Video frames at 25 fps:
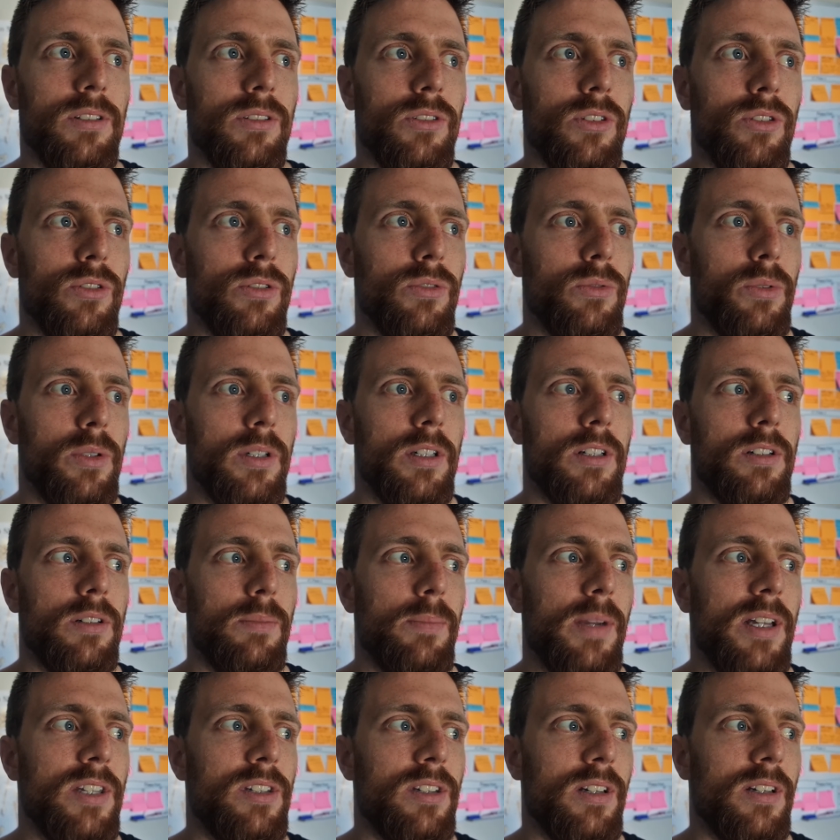You know, we're
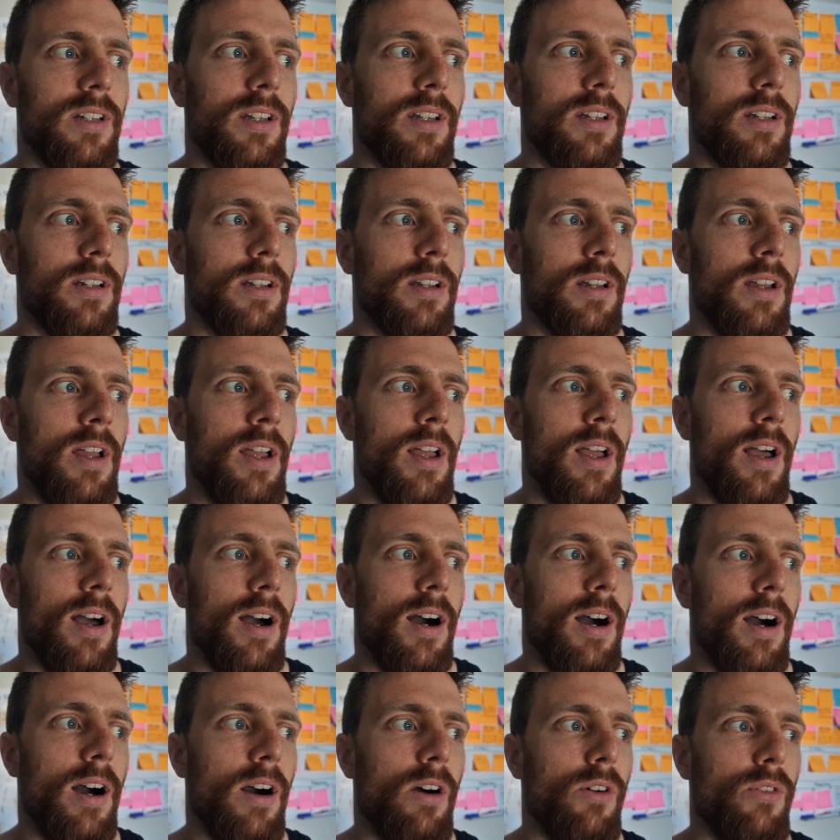imagining
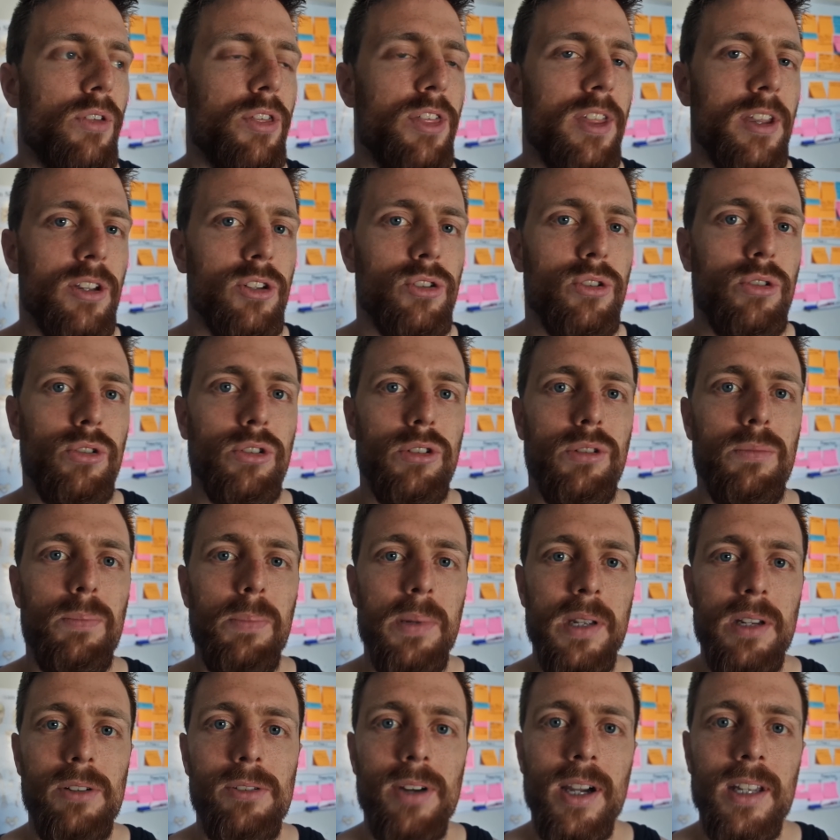how things could
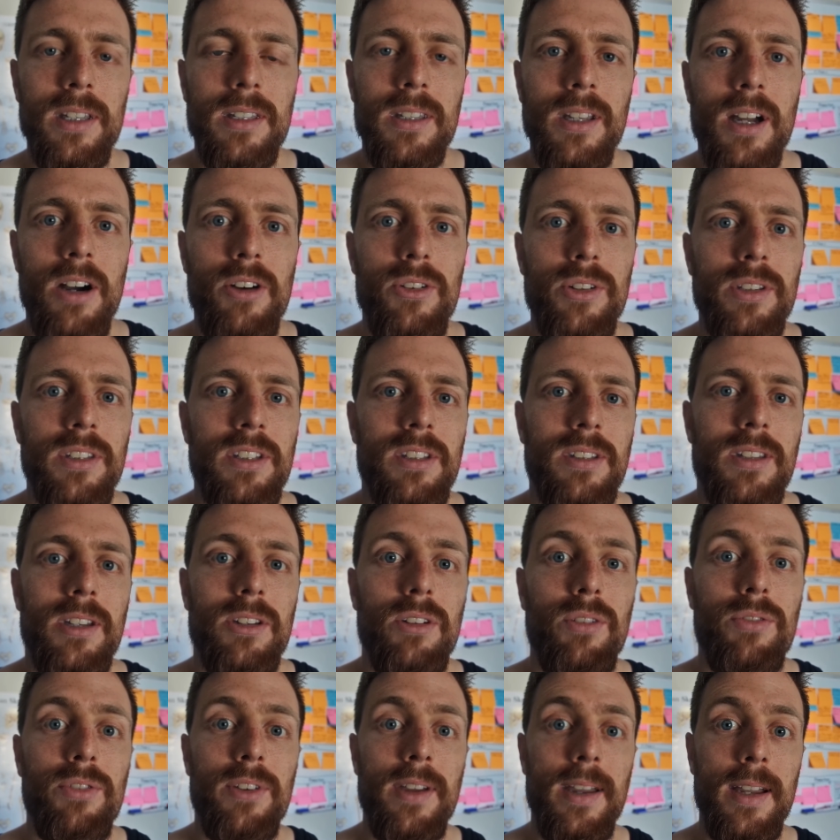be right now instead
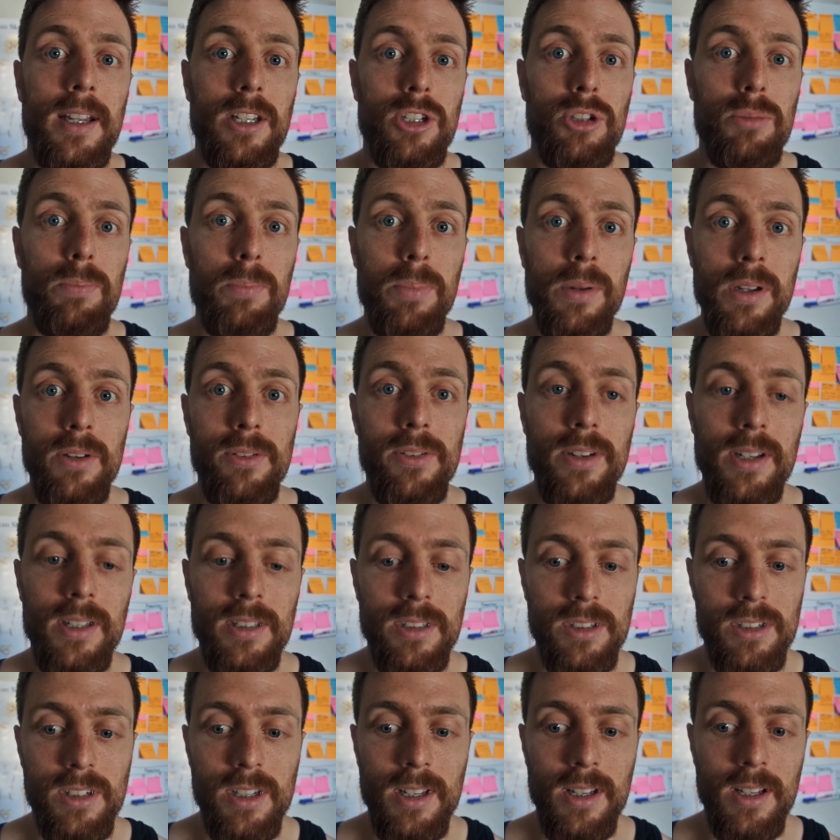of
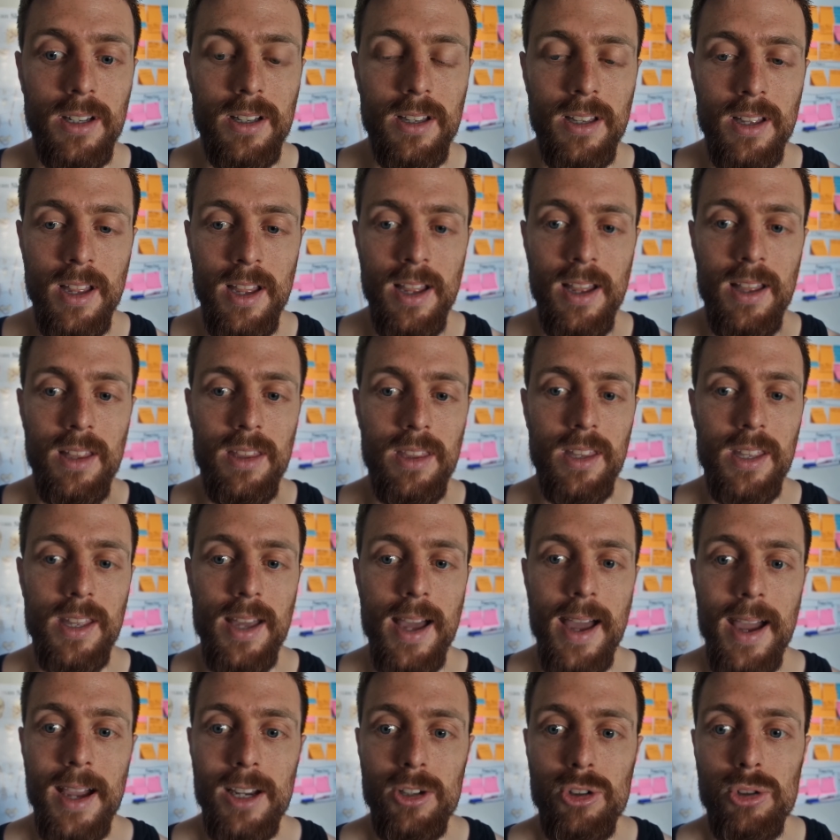experiencing the
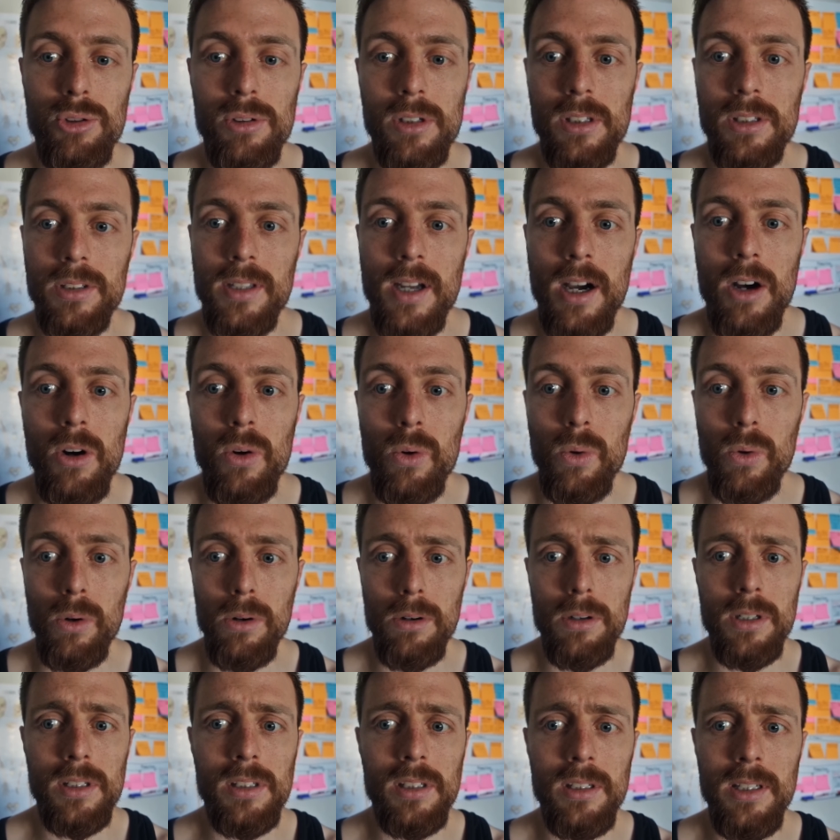actual now,
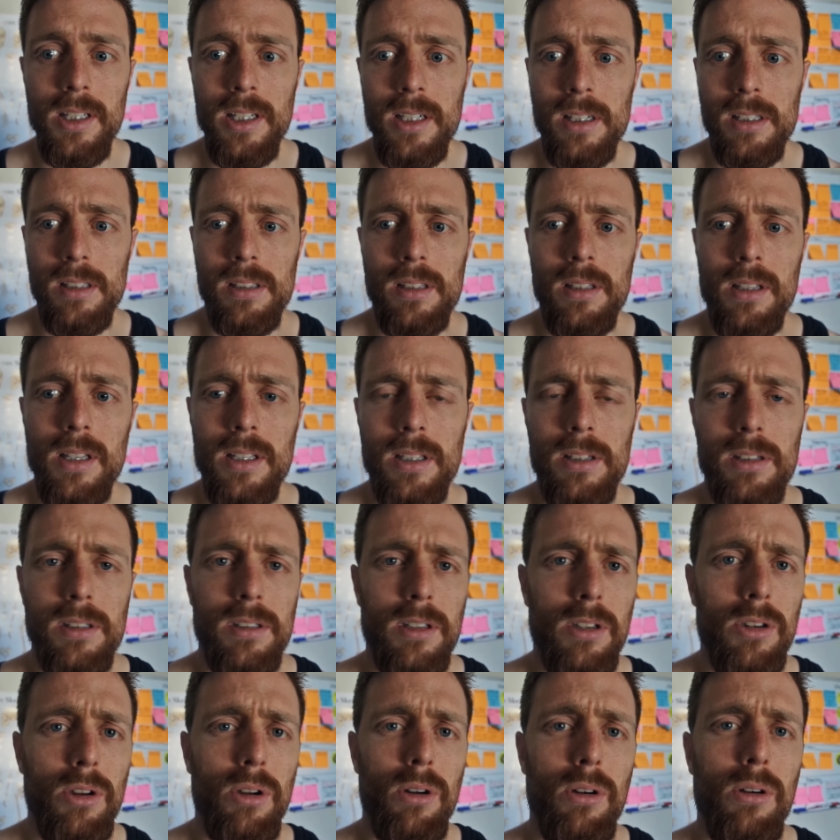or at least
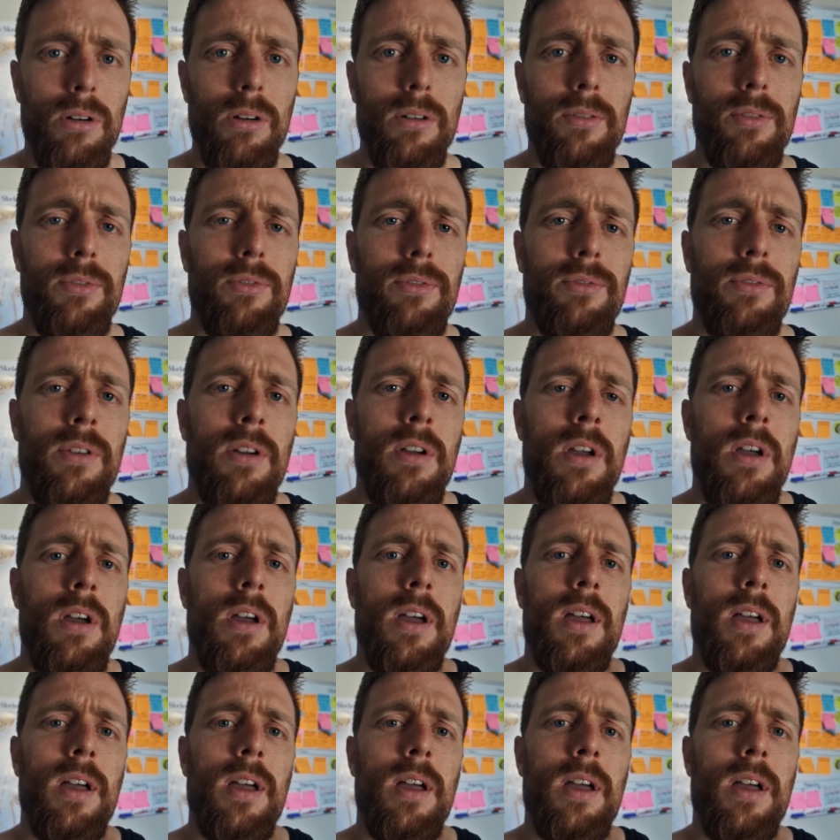instead of